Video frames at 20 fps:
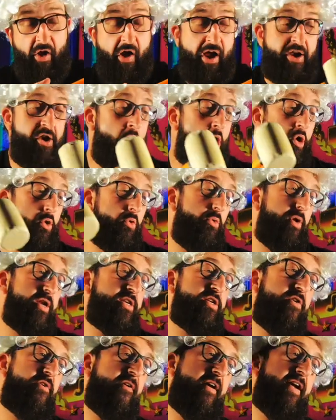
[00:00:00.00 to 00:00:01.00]
I know when
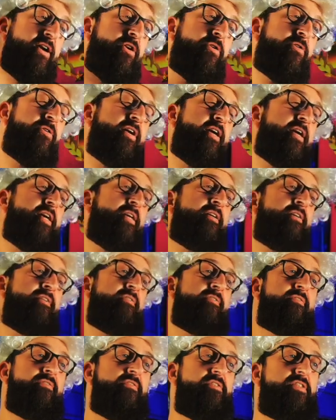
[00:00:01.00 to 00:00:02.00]
you're angry,
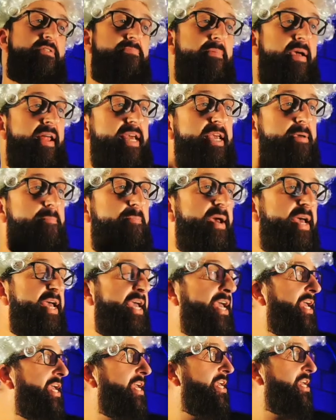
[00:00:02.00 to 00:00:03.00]
smelly
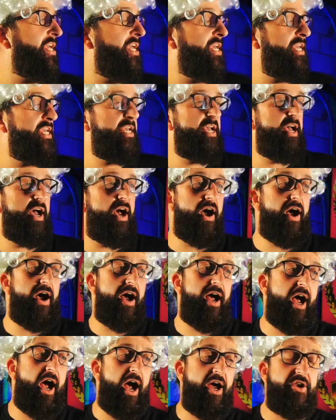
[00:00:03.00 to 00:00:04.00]
pee.
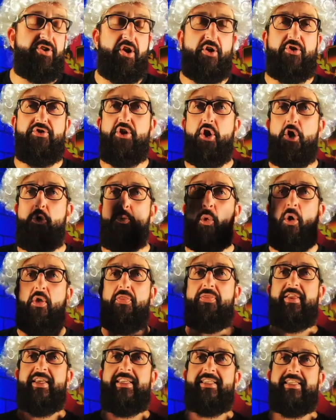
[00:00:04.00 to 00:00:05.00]
I don't know
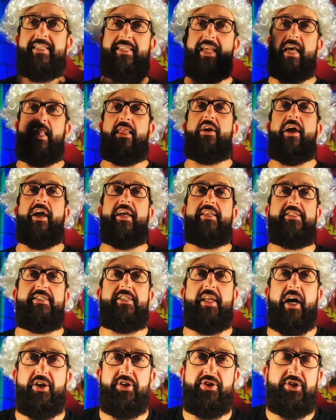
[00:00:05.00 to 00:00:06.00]
what this seller has
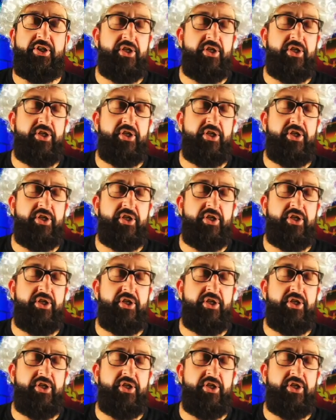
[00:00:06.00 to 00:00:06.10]
done to